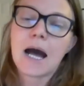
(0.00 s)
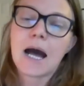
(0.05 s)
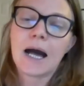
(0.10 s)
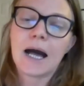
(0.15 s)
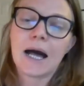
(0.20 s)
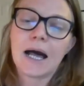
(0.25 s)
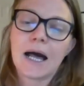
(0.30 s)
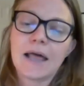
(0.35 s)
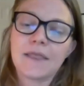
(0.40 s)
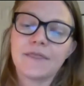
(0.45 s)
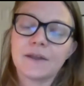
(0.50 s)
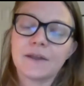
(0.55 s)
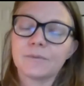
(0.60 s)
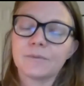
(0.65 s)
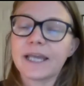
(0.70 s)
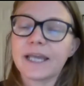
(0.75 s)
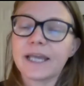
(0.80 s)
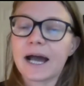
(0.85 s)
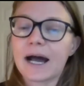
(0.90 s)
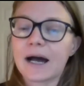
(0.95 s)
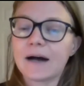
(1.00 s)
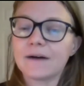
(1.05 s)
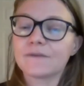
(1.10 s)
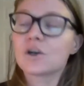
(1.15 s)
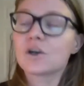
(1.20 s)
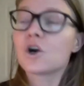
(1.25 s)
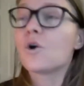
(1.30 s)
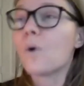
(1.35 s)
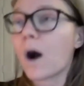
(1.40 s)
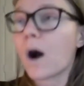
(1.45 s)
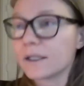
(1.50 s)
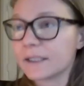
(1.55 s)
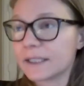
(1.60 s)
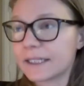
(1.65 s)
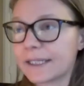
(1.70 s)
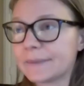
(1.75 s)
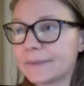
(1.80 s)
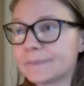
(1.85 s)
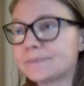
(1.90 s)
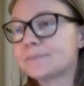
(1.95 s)
And then we have
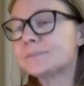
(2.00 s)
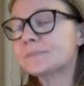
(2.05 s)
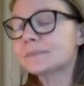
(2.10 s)
quality.